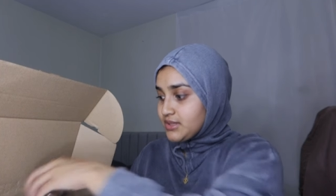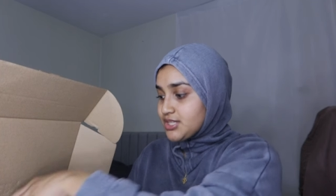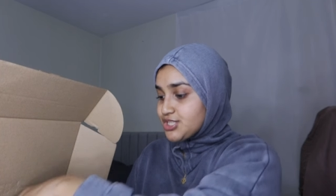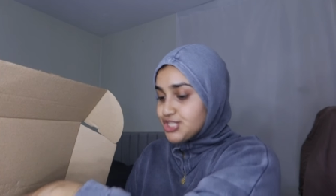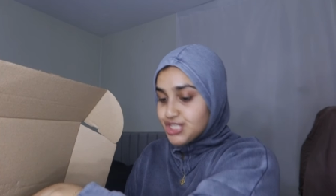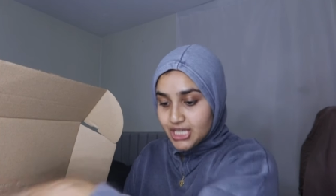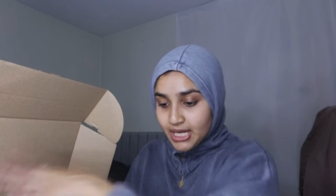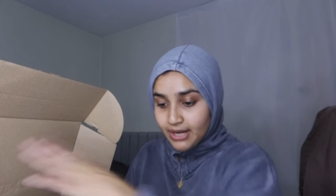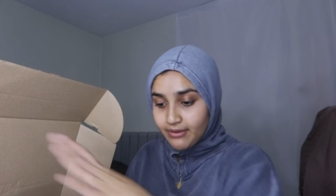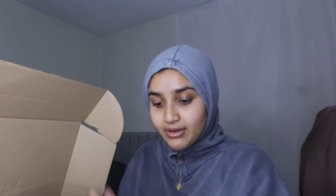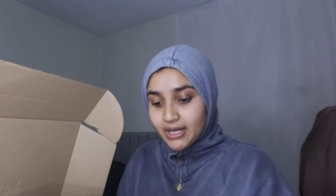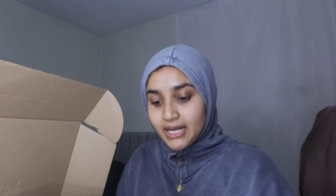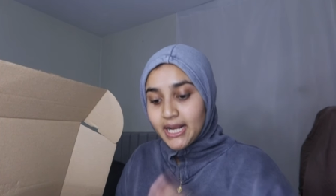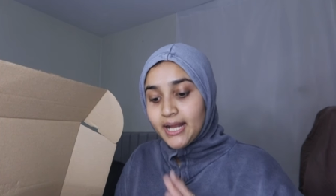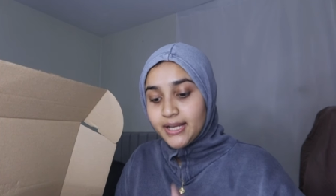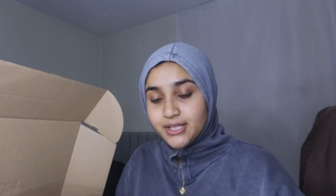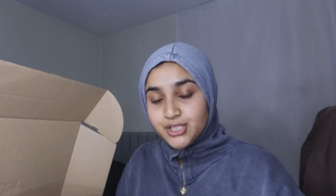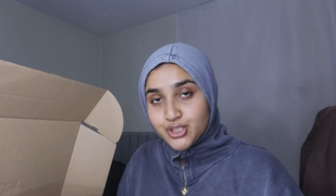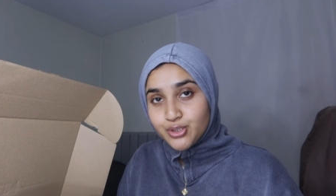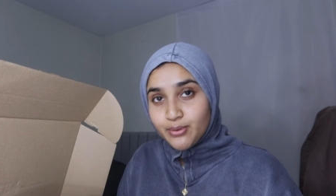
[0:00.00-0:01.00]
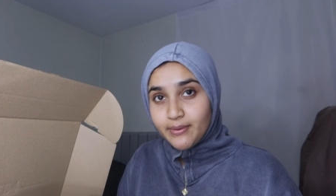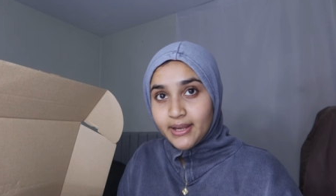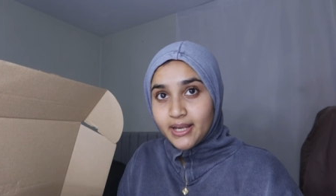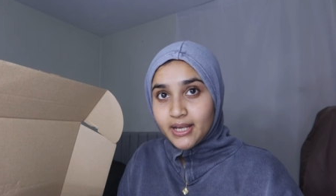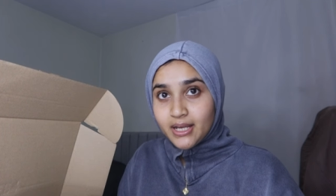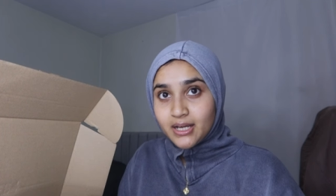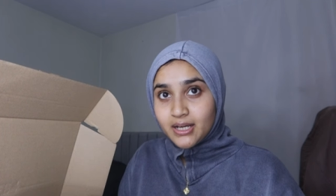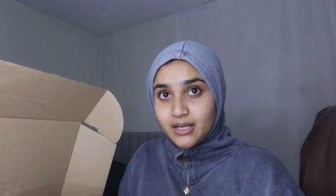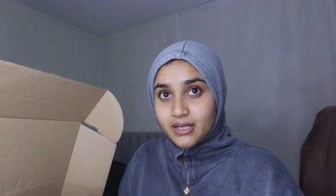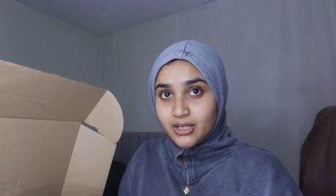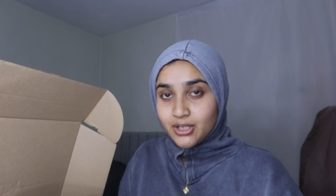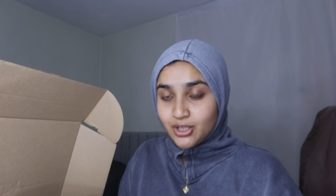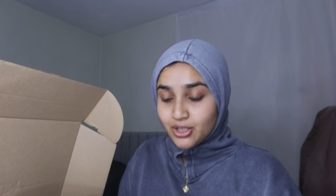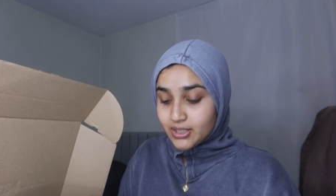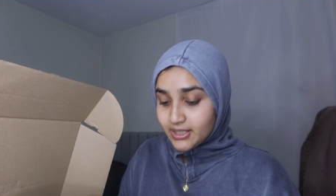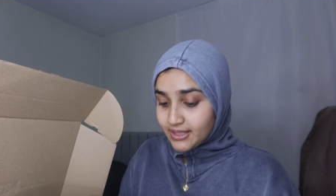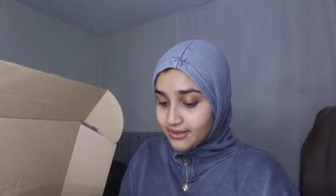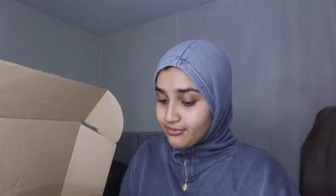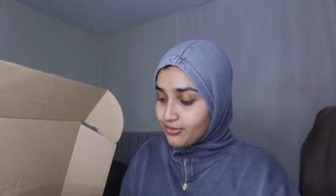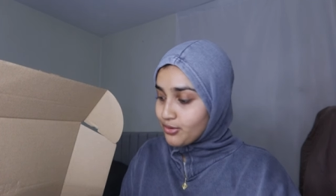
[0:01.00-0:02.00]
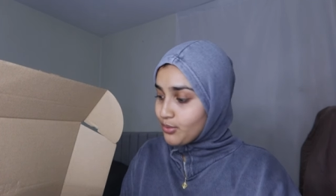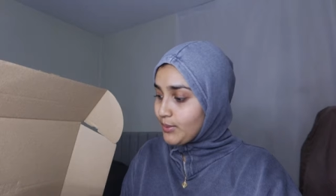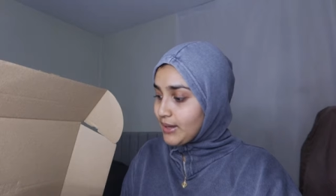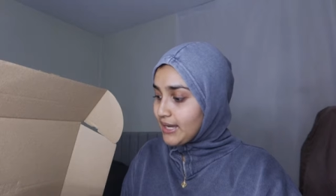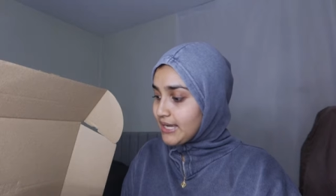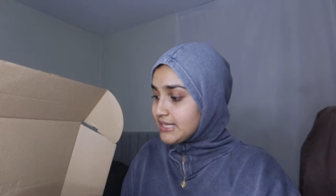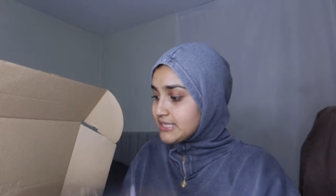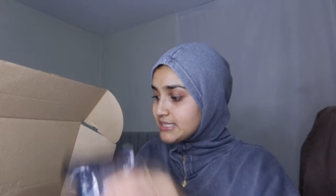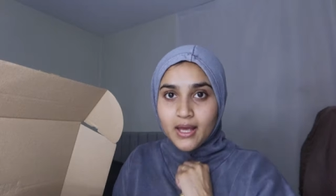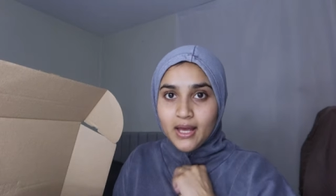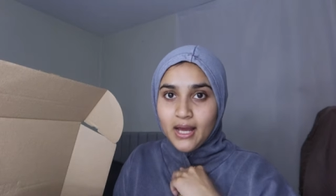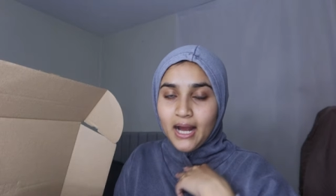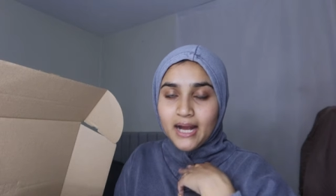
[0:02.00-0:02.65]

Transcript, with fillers: sharing and doing giveaways.